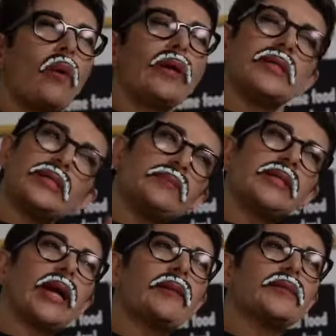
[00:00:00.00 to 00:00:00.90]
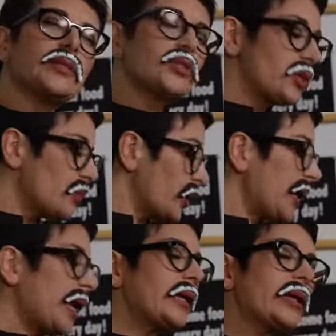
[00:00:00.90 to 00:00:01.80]
Well, sometimes the term
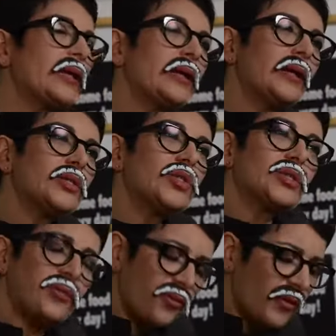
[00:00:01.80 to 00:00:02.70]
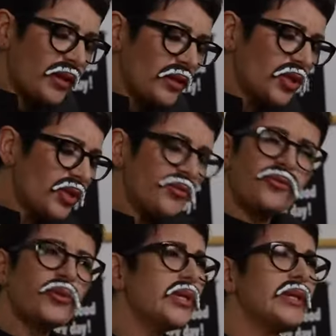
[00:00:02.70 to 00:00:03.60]
organic is just a feel-good
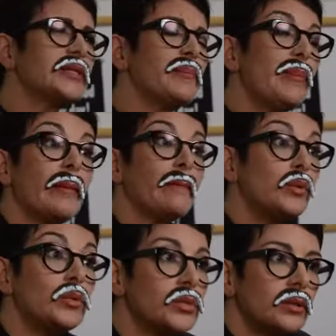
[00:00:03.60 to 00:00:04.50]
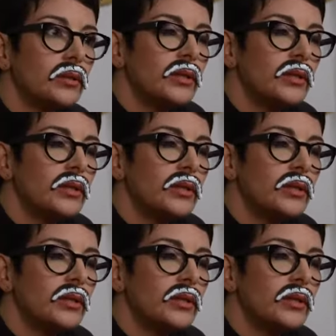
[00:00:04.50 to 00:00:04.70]
foodiness bamboozle